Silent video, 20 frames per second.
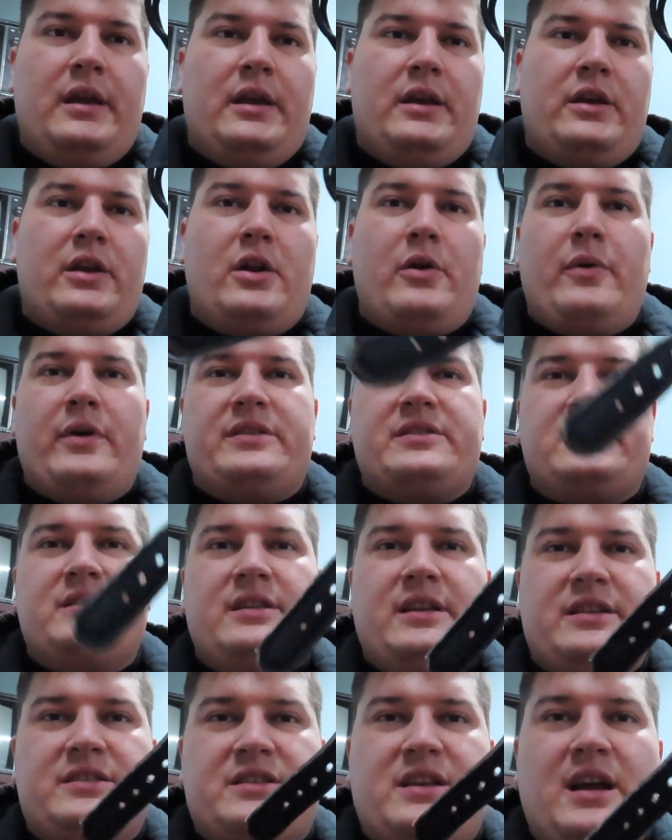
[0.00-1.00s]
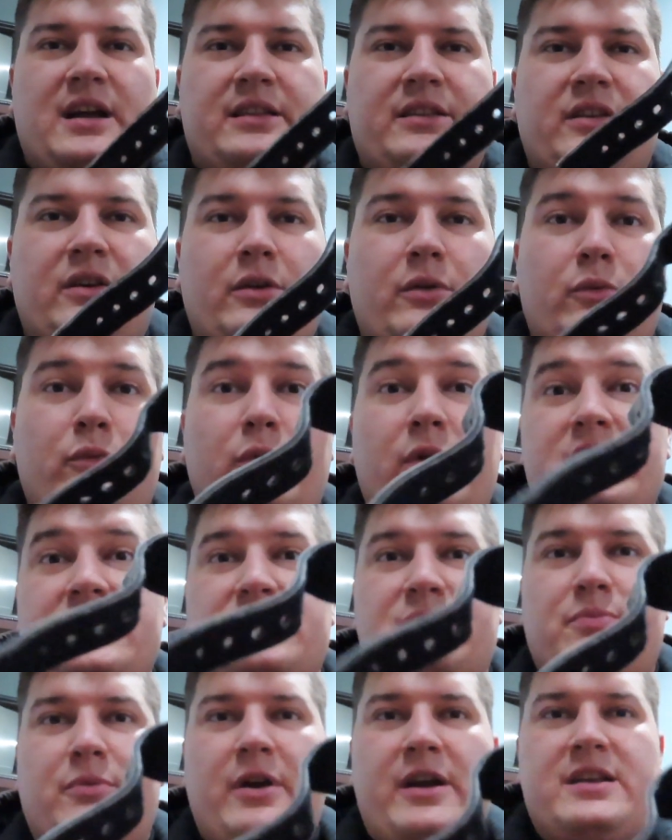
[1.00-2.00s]
it's got the
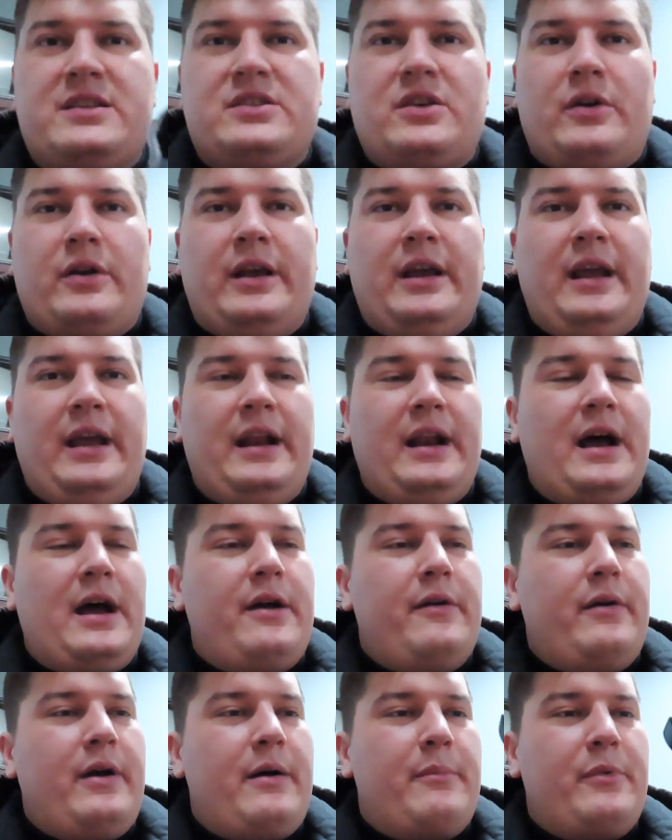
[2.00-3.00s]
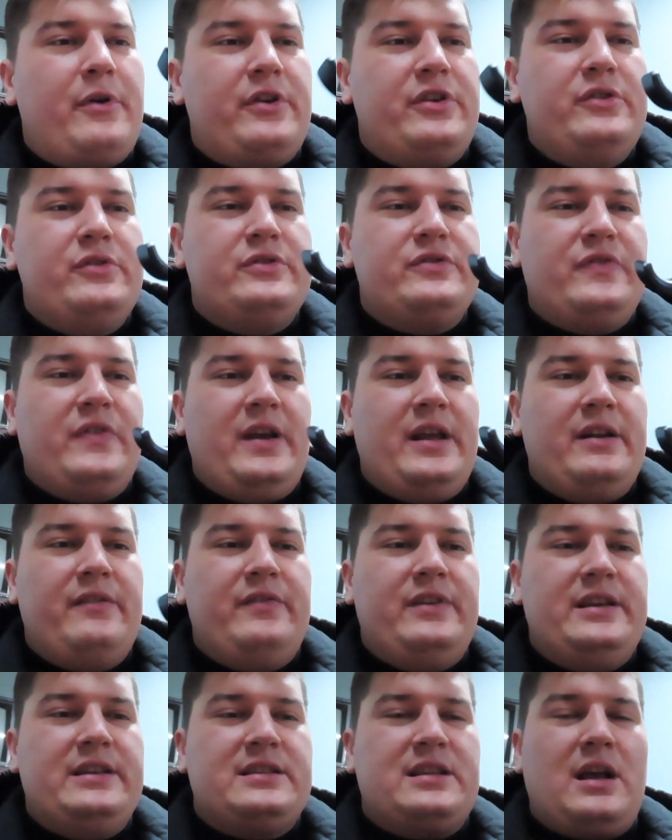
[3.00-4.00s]
wrist brace on it. And I'm a huge fan
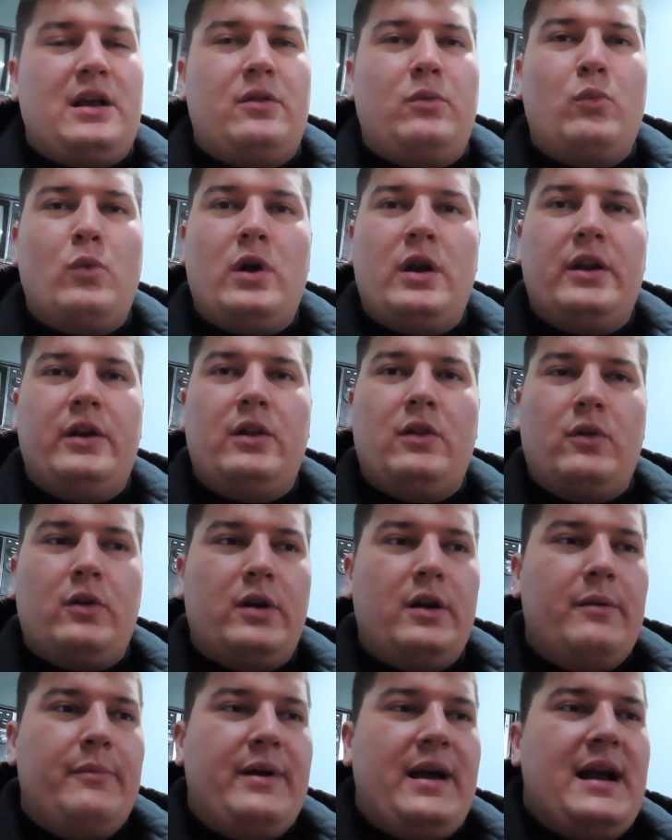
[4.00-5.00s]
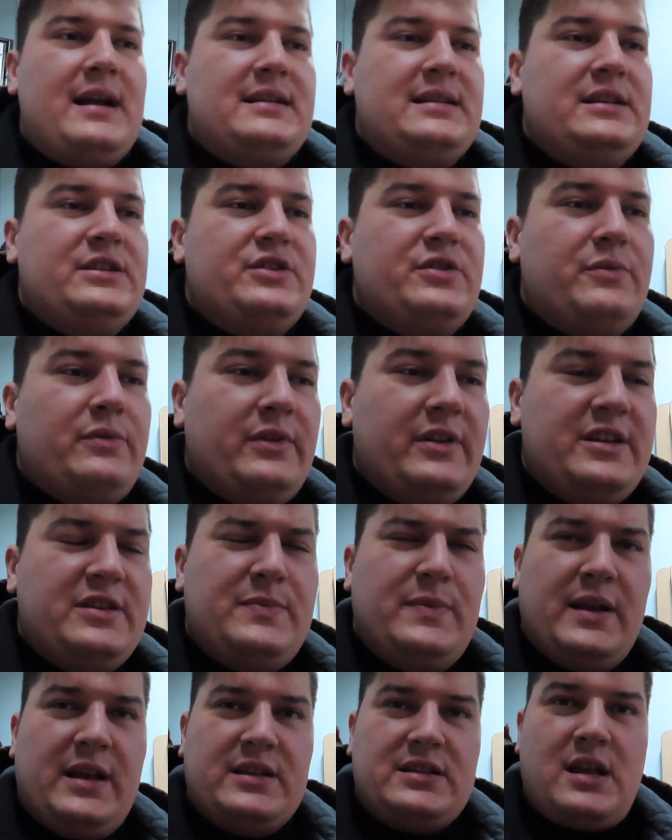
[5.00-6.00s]
of these. I wanted to learn a back tension release
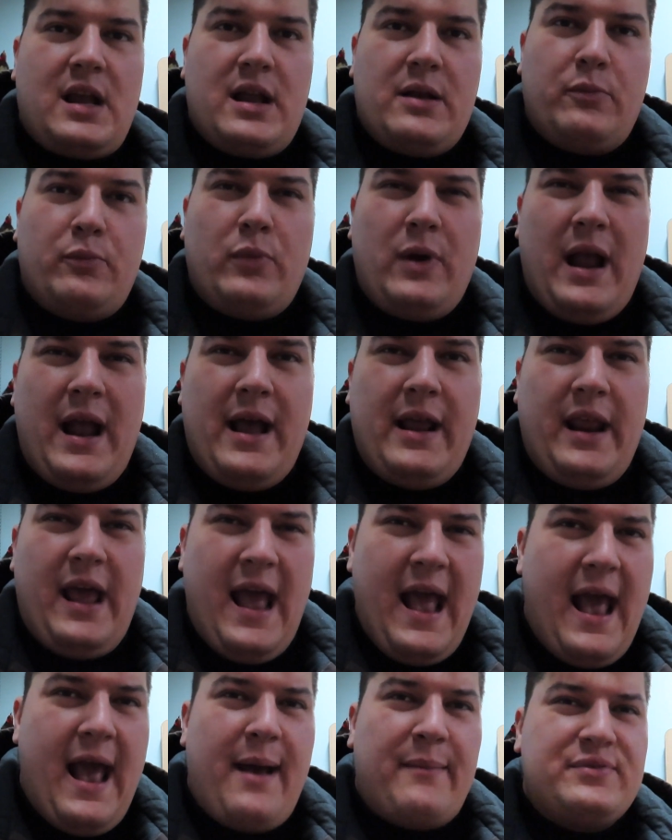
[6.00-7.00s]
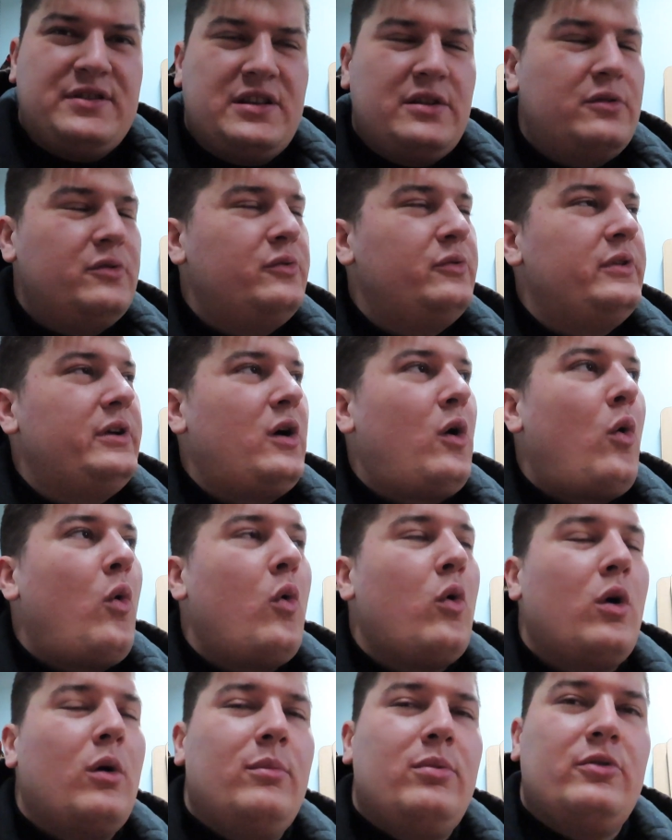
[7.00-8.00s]
because I had absolutely
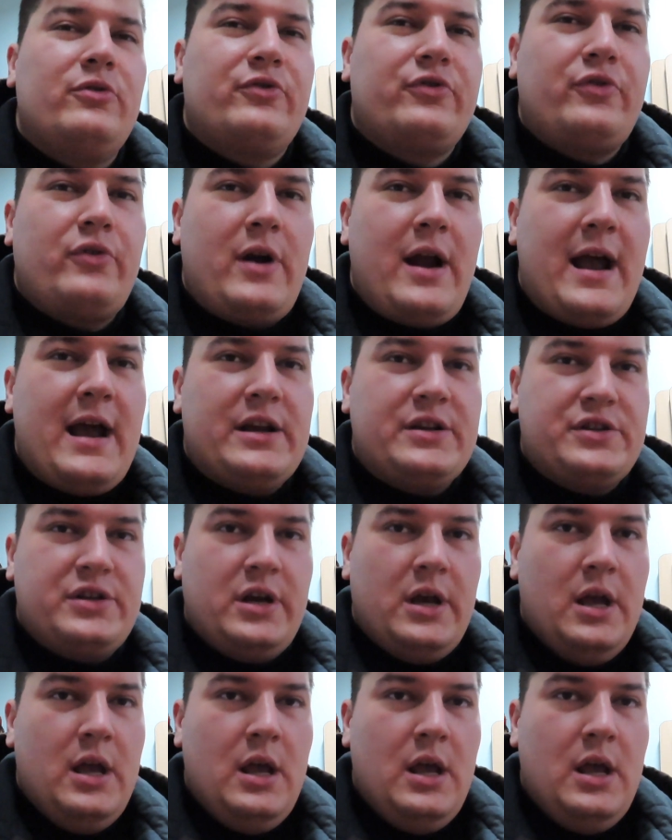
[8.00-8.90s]
horrible trash